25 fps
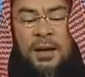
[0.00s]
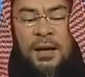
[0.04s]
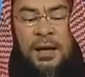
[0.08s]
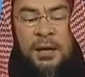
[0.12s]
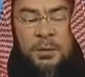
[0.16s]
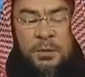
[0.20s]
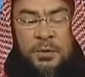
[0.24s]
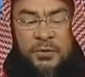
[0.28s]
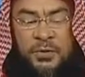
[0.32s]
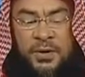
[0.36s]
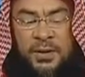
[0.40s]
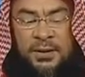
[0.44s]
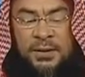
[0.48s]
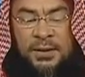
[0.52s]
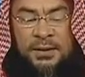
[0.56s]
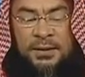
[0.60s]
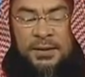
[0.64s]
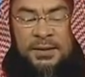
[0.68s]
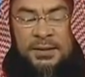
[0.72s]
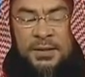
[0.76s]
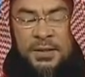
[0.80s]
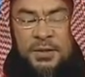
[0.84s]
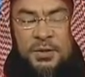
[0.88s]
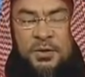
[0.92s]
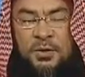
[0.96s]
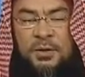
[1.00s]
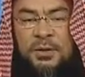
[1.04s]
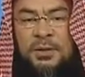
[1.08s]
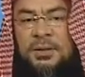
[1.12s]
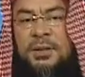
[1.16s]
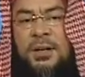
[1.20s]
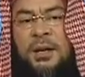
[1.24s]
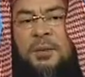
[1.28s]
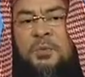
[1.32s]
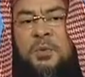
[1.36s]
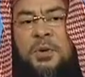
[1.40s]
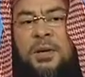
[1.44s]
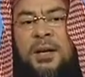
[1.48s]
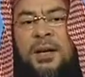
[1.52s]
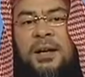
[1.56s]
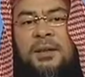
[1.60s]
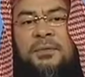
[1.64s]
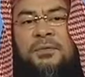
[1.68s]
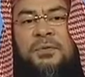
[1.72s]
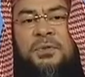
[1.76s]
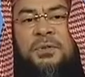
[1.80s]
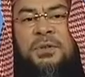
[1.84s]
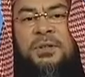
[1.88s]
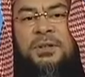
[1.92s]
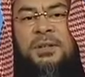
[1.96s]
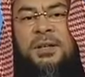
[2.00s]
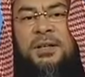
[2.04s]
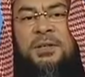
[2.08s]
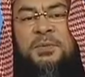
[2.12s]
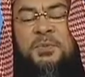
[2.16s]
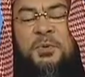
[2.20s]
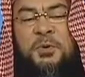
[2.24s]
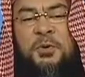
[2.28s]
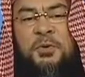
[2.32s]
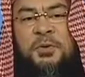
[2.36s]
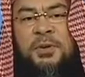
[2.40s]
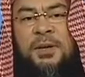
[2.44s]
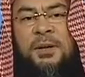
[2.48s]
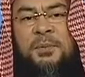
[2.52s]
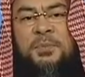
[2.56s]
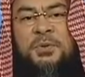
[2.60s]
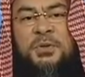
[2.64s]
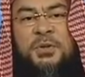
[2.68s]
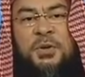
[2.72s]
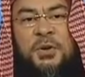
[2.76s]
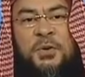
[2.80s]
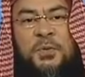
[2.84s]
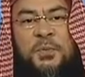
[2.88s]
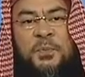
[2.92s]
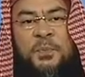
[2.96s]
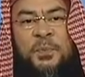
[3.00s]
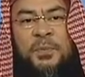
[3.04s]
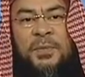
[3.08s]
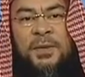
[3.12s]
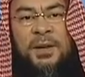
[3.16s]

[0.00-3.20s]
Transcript: I'm afraid that this is all the time we have for today's program, so